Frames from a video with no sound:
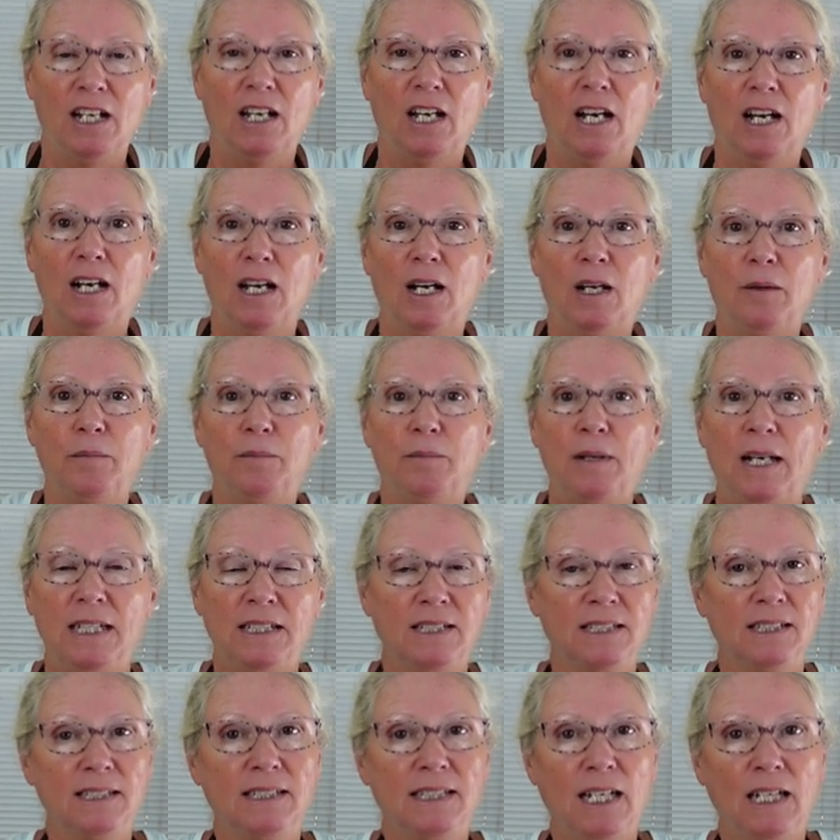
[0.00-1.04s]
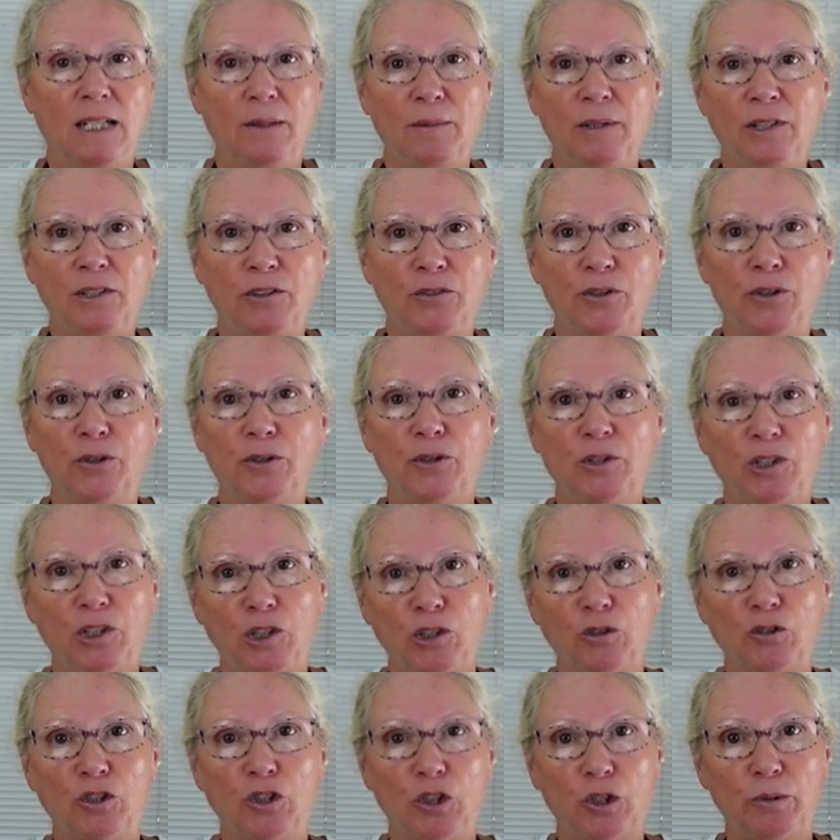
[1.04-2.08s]
Best to send them in through
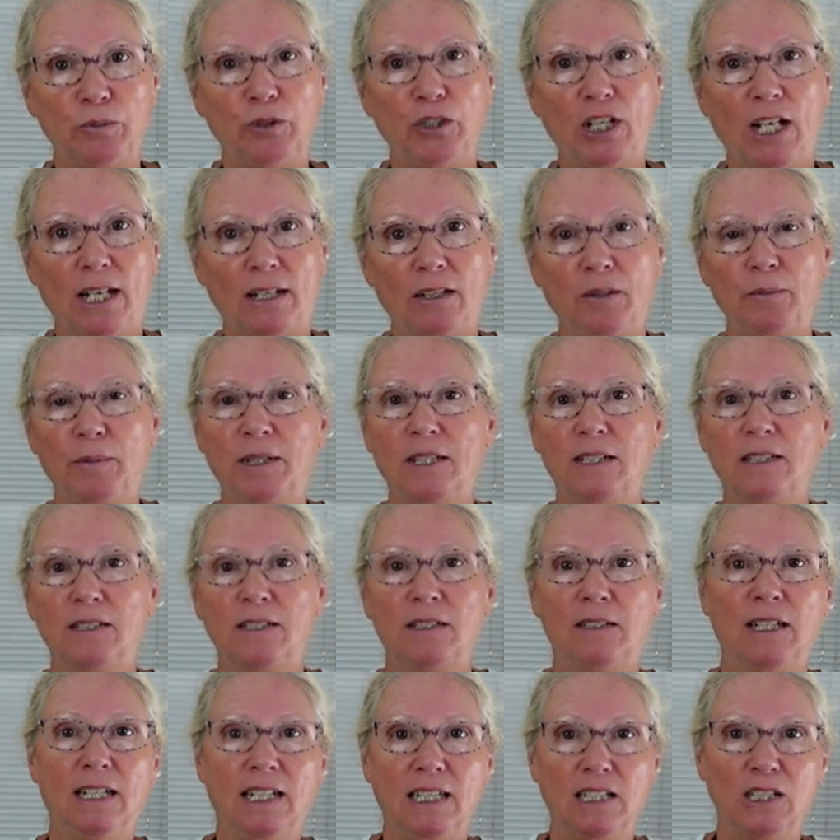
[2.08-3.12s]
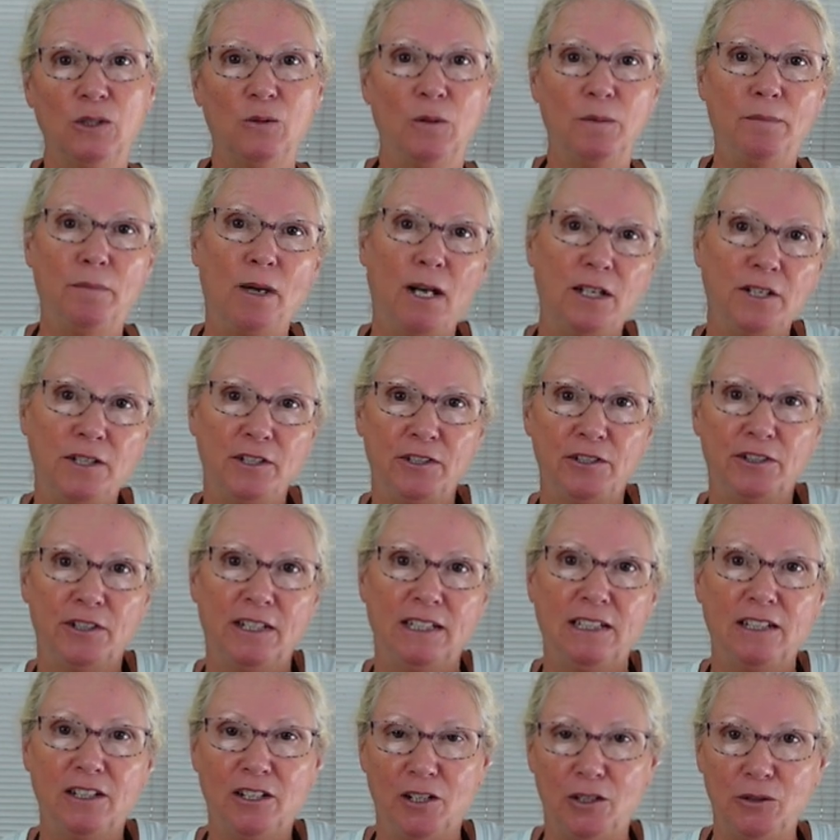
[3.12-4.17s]
the YouTube channel because Nikki's the one
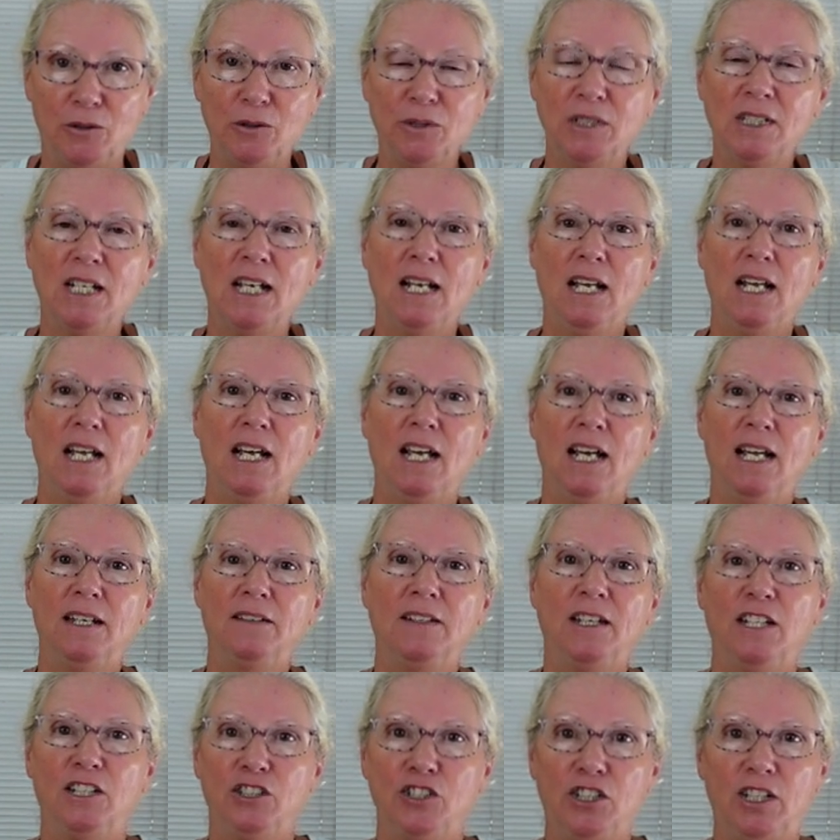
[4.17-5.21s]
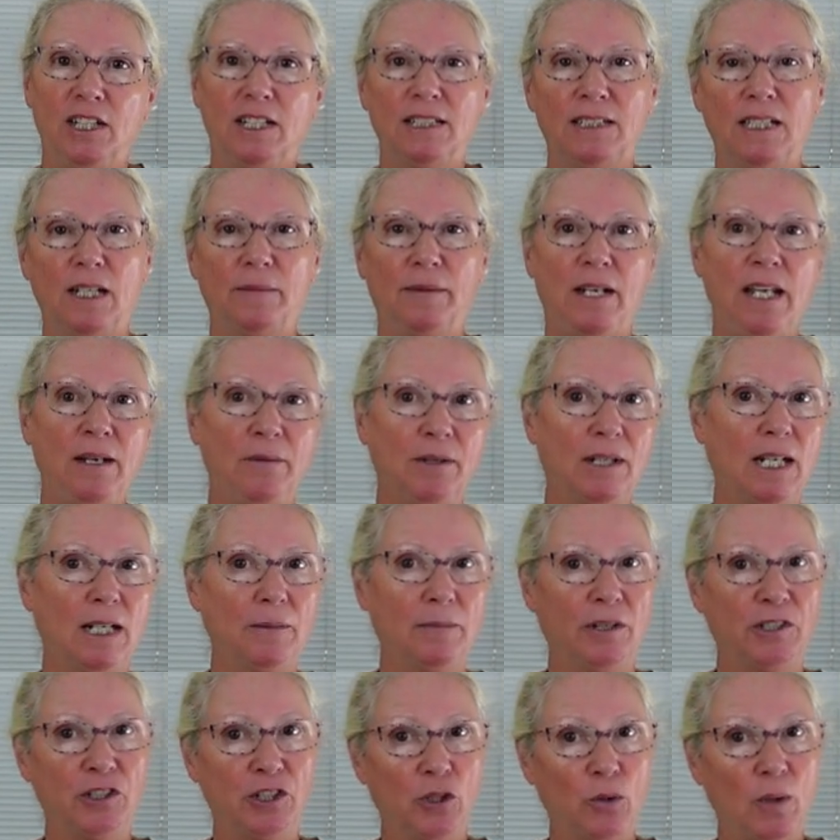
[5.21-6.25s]
monitoring those. And then she can tell me, hey, we got a
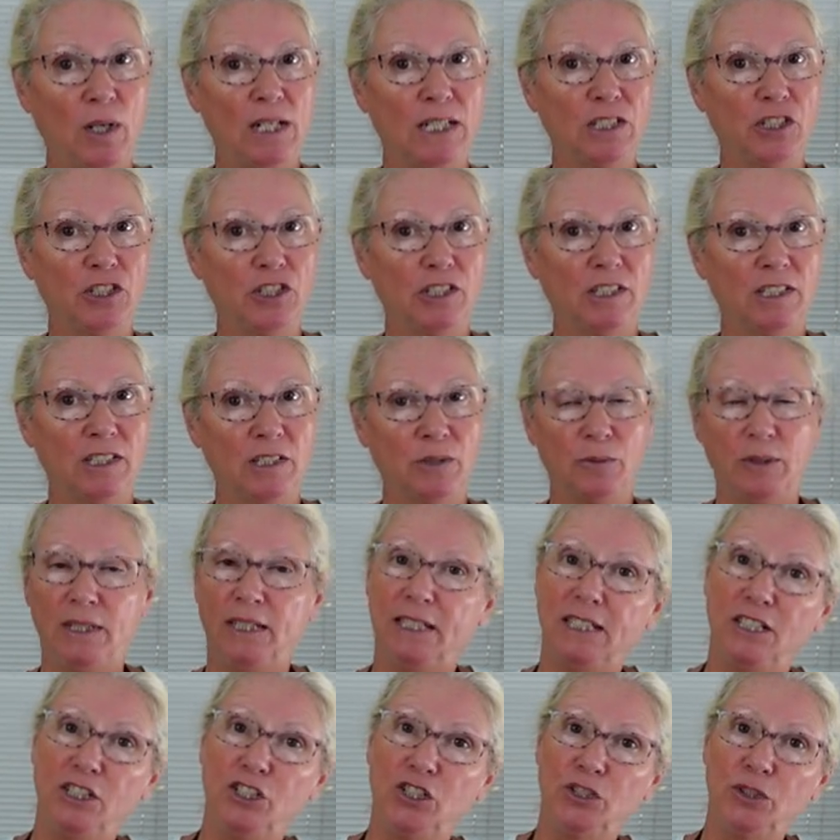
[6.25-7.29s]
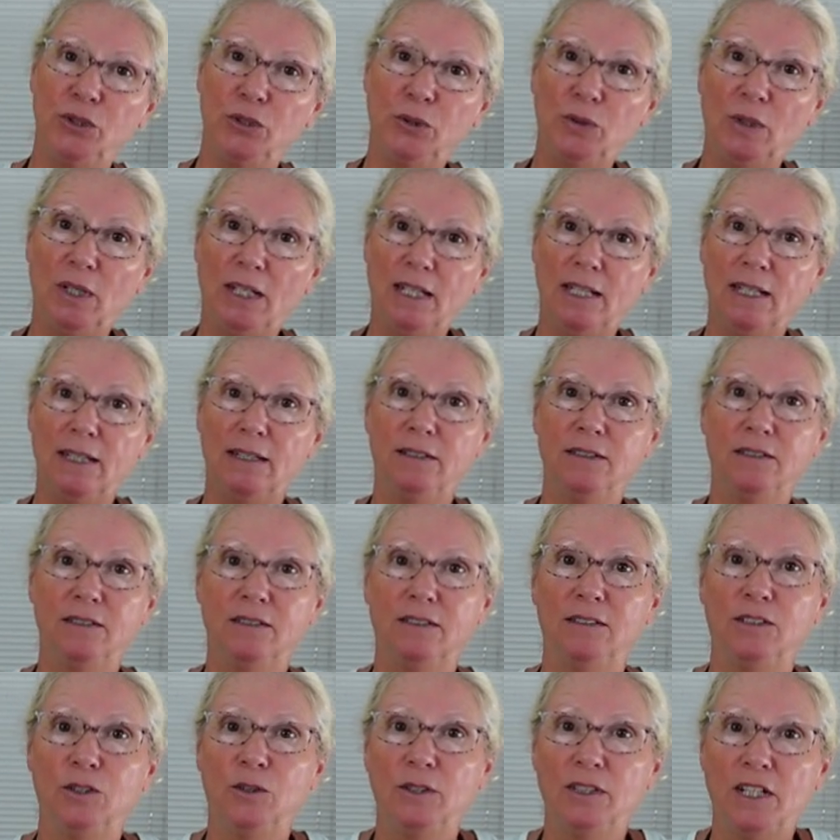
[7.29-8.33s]
bunch of questions. We need to
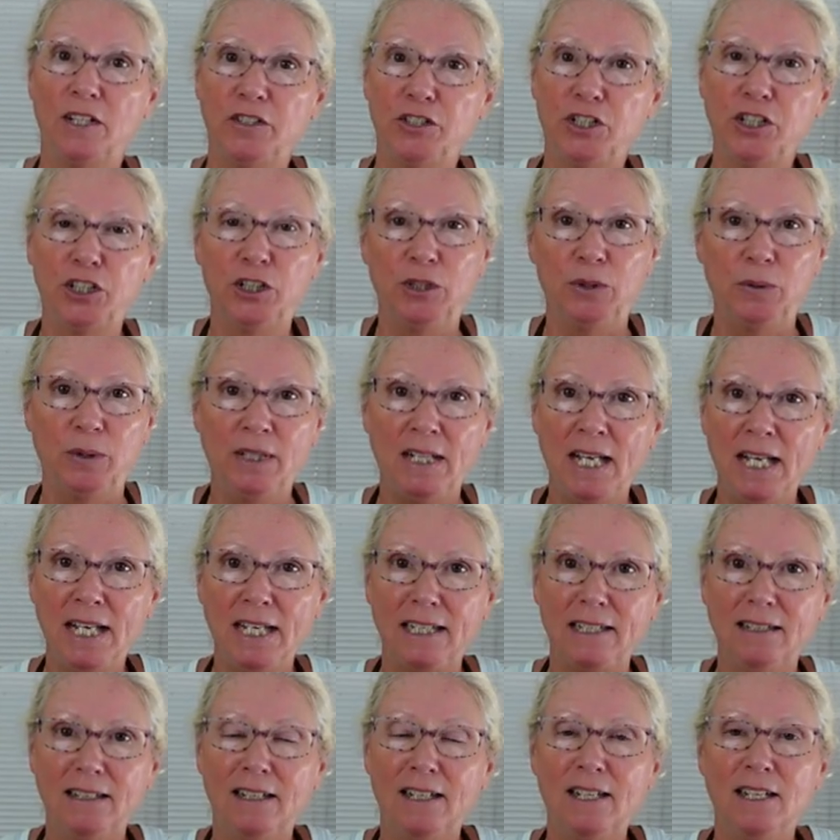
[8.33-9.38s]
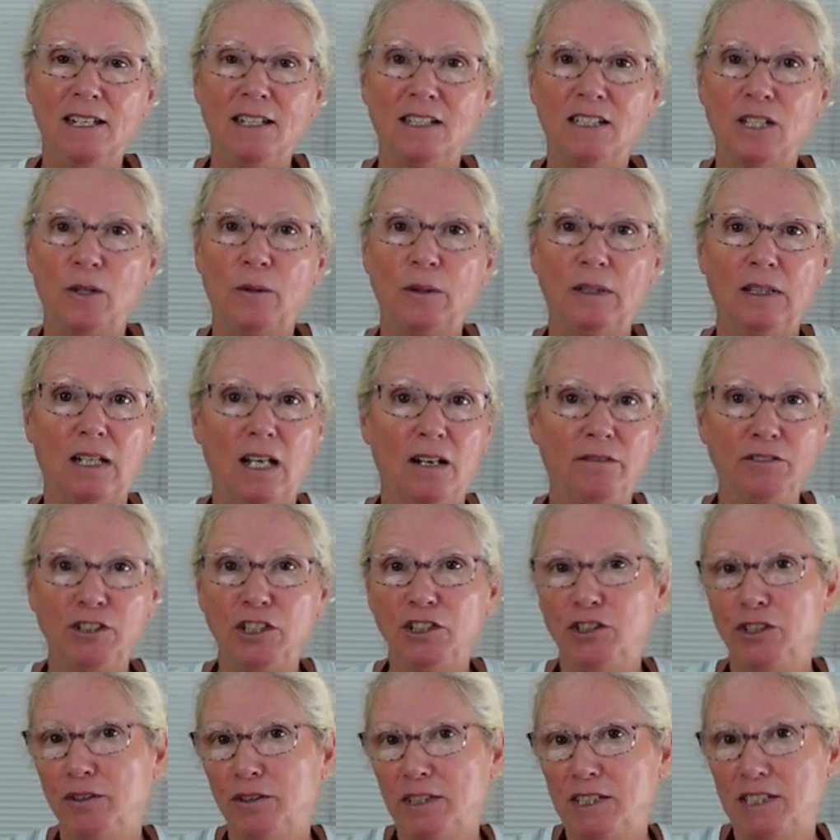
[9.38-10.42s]
do another Q&A. So we'd love to
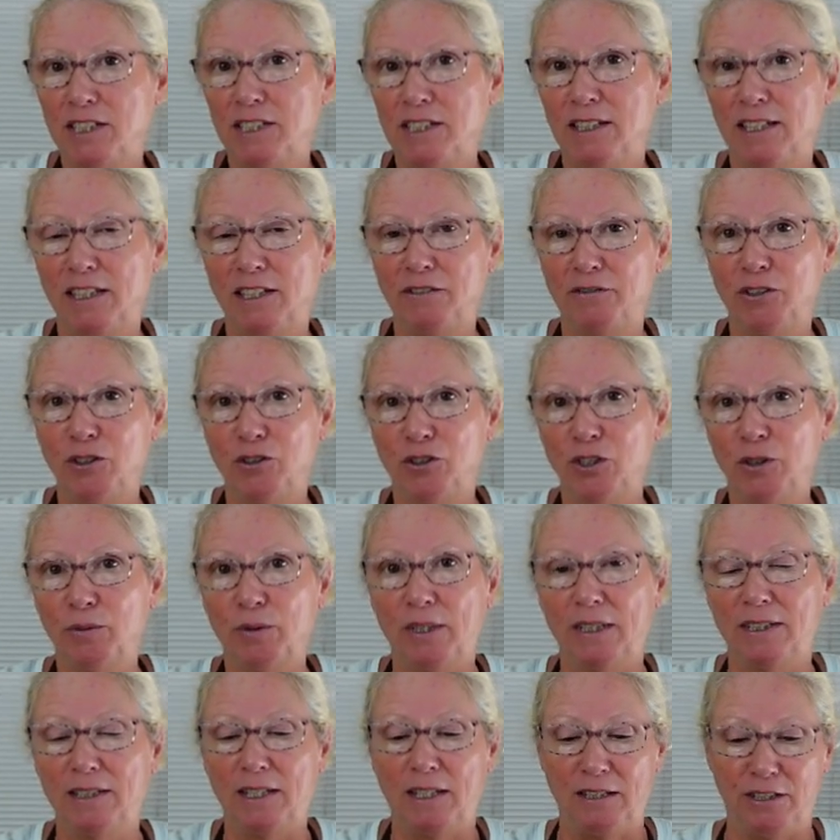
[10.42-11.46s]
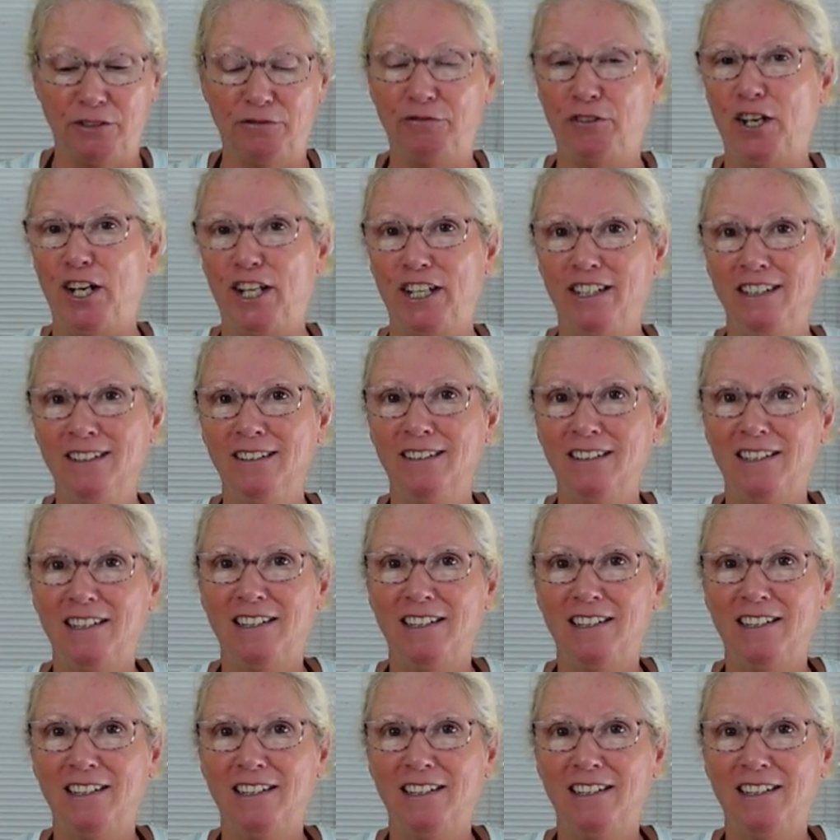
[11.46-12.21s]
do this in the future where it's fun.